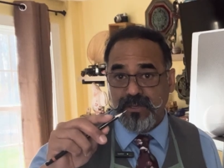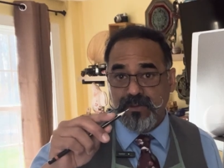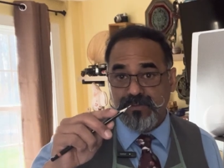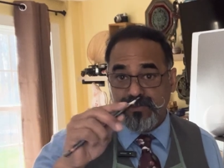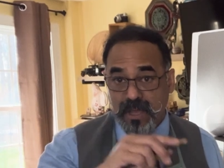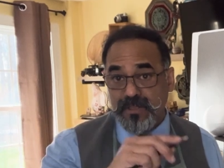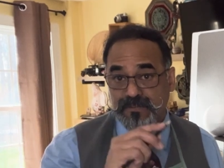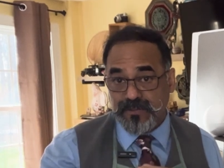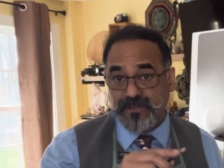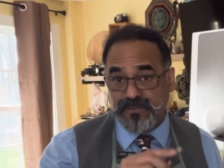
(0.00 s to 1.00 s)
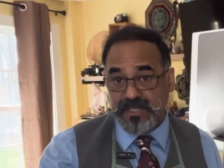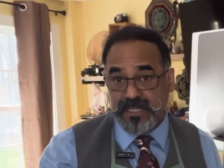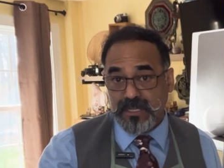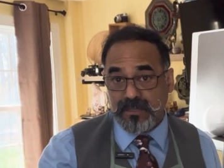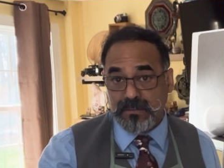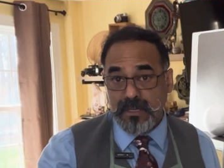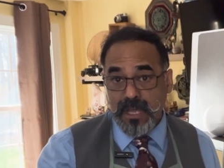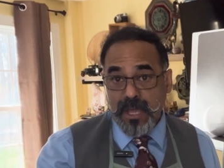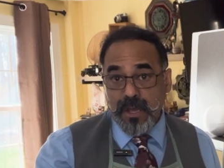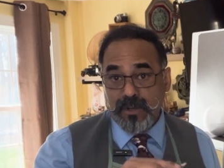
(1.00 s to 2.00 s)
you saw the first video
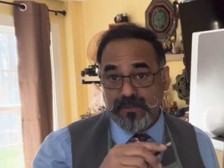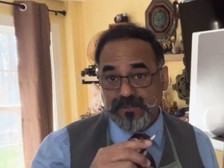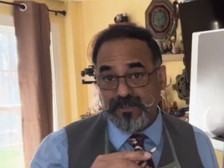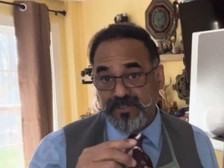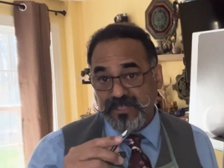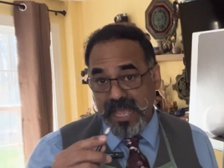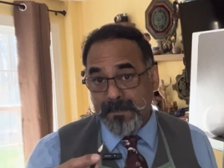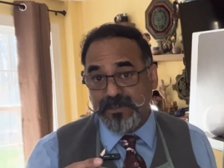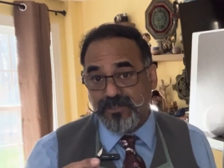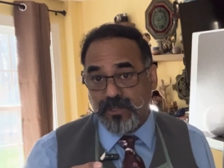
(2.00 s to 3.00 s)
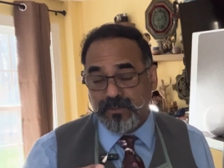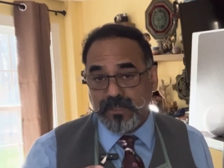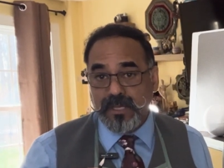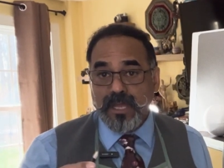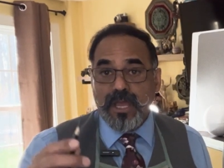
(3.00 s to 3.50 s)
or the first episode,